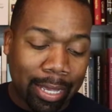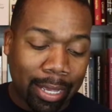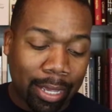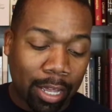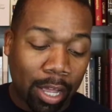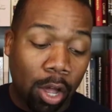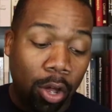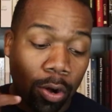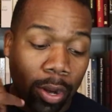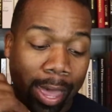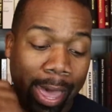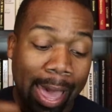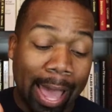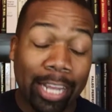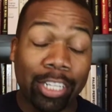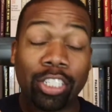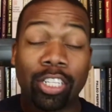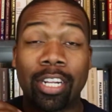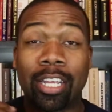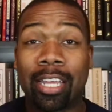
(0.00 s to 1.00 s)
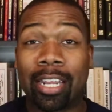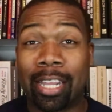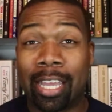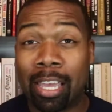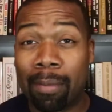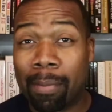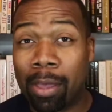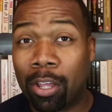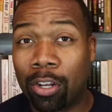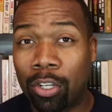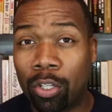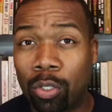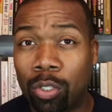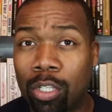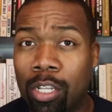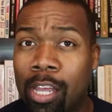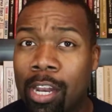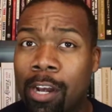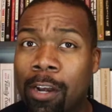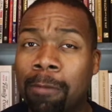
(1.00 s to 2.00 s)
call to action and email
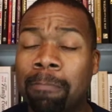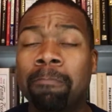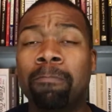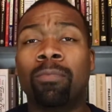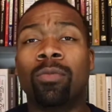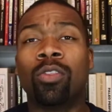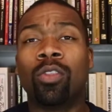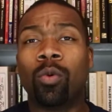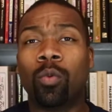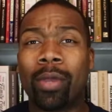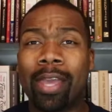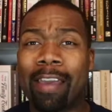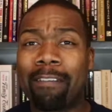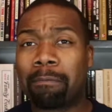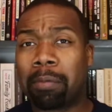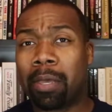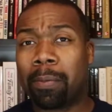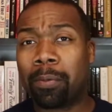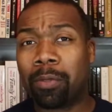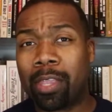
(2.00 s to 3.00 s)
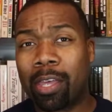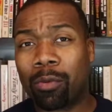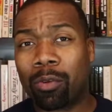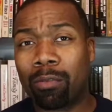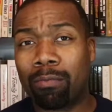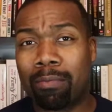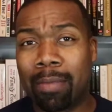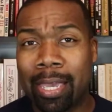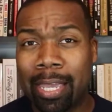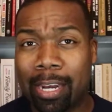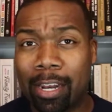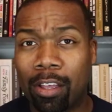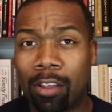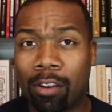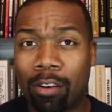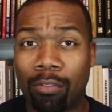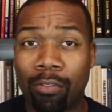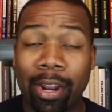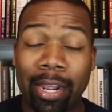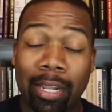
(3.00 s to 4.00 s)
newsletter. We have people that we meet
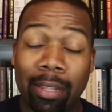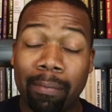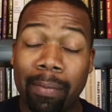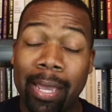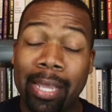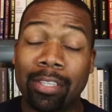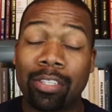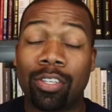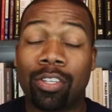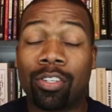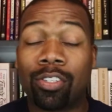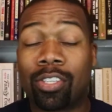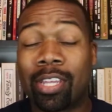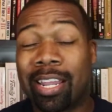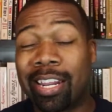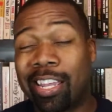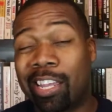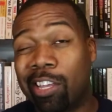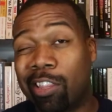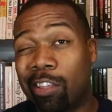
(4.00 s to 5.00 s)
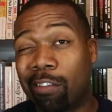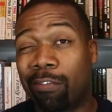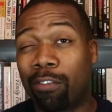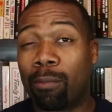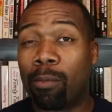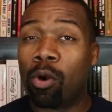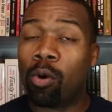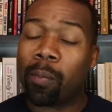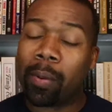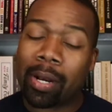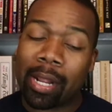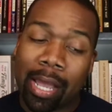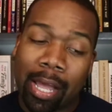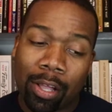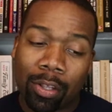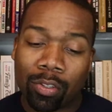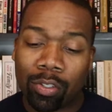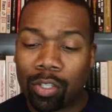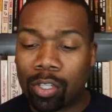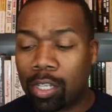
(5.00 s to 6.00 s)
on a regular basis that either from open
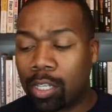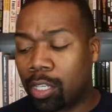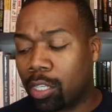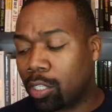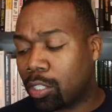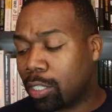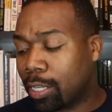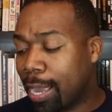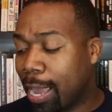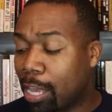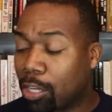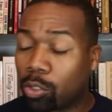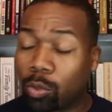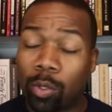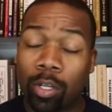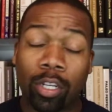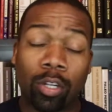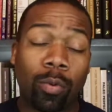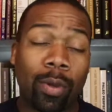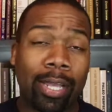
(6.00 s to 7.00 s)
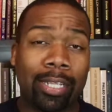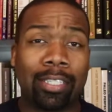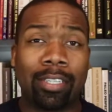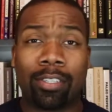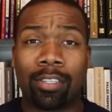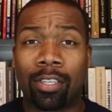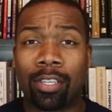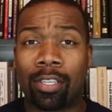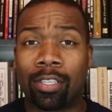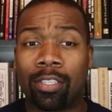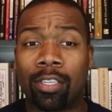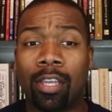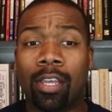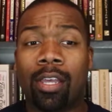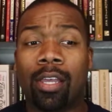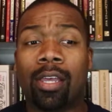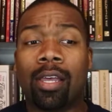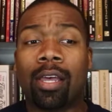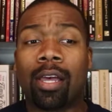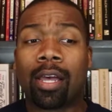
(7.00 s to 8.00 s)
houses, casual acquaintances,
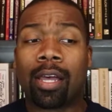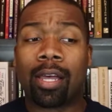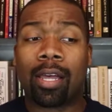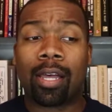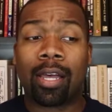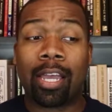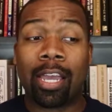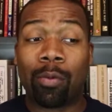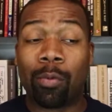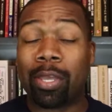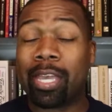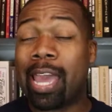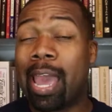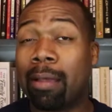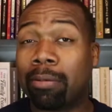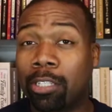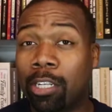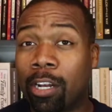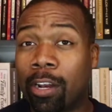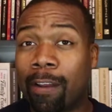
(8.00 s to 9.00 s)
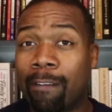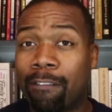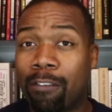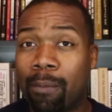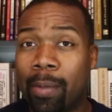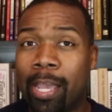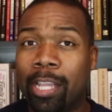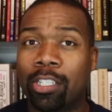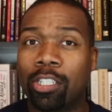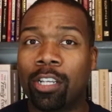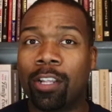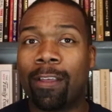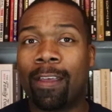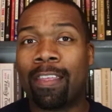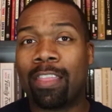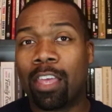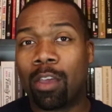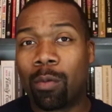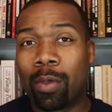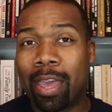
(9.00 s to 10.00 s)
and we capture their information,
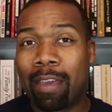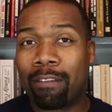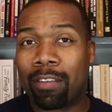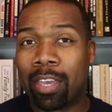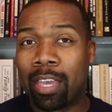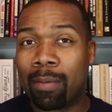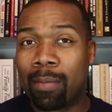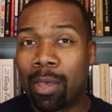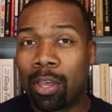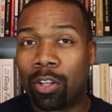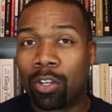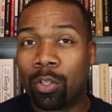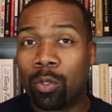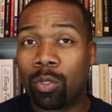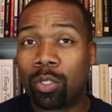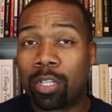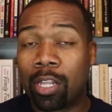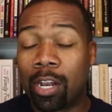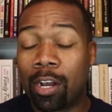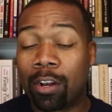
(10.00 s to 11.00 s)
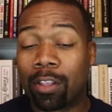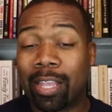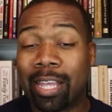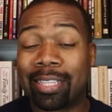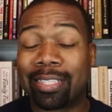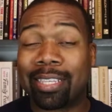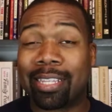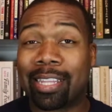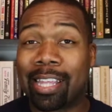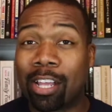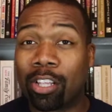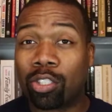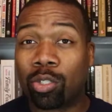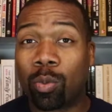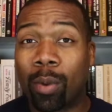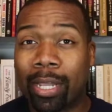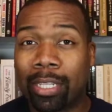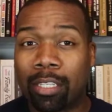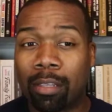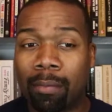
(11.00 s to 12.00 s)
and then we have an email newsletter that's sent out
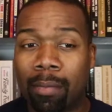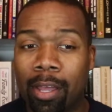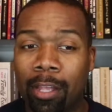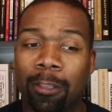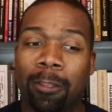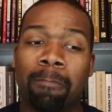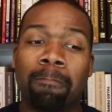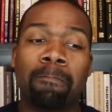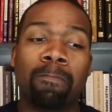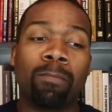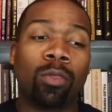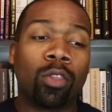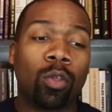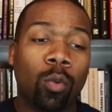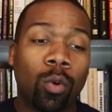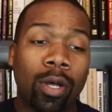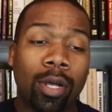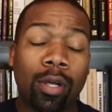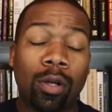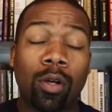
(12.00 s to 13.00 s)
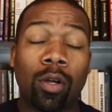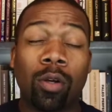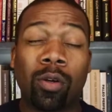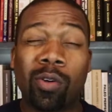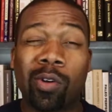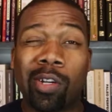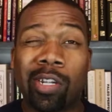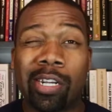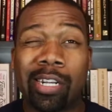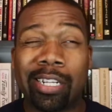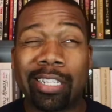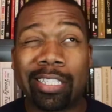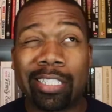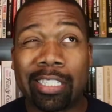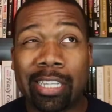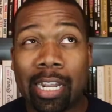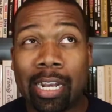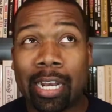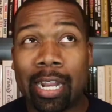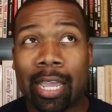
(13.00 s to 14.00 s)
twice a month. Well, on
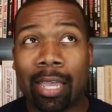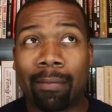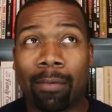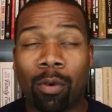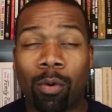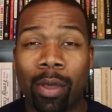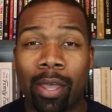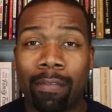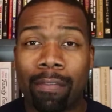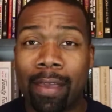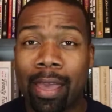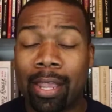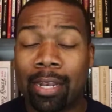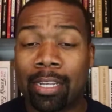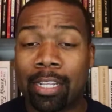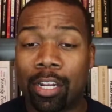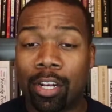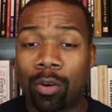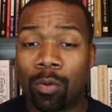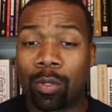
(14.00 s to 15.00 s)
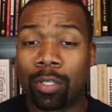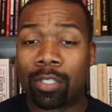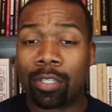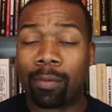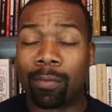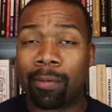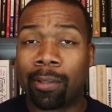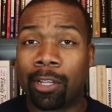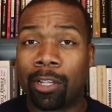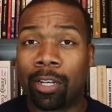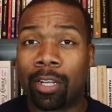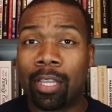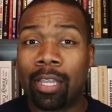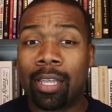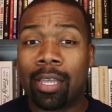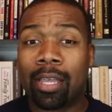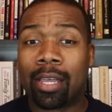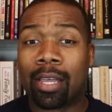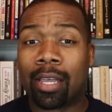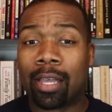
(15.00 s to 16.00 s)
Sunday, my wife had dinner with someone
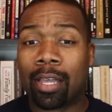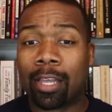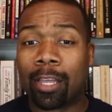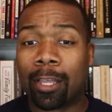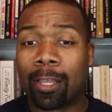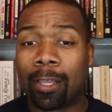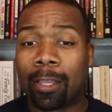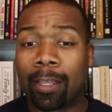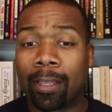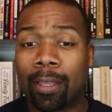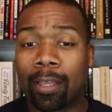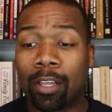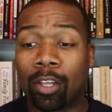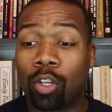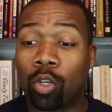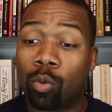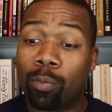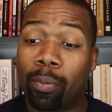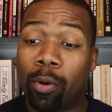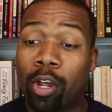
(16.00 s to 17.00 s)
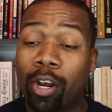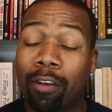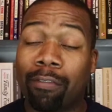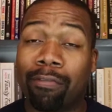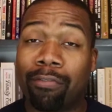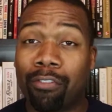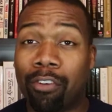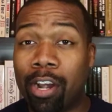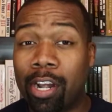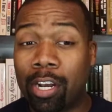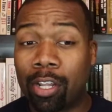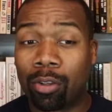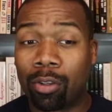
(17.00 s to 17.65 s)
who brought a friend